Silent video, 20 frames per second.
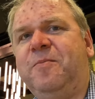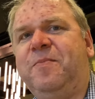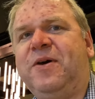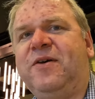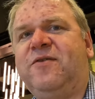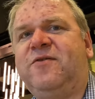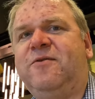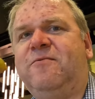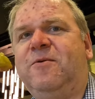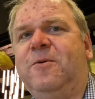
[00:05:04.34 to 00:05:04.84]

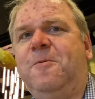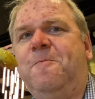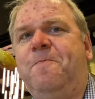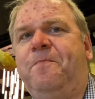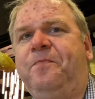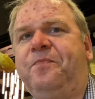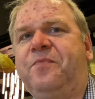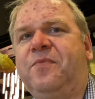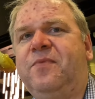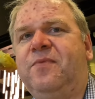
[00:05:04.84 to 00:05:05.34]
pasta, right?
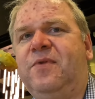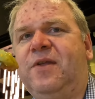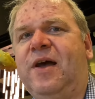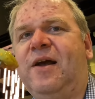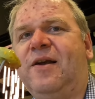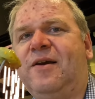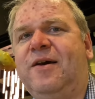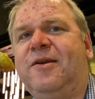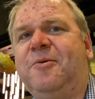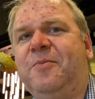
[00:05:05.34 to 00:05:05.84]

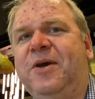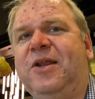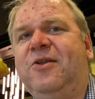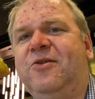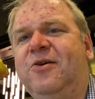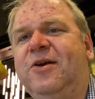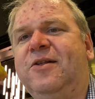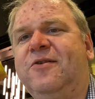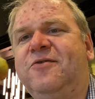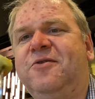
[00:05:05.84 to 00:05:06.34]
That cannot be
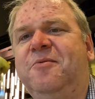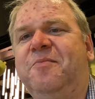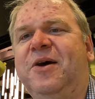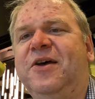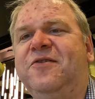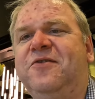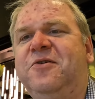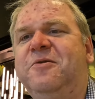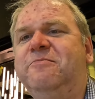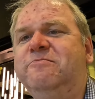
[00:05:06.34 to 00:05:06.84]
anything else than
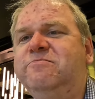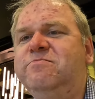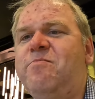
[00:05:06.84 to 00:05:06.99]
pasta.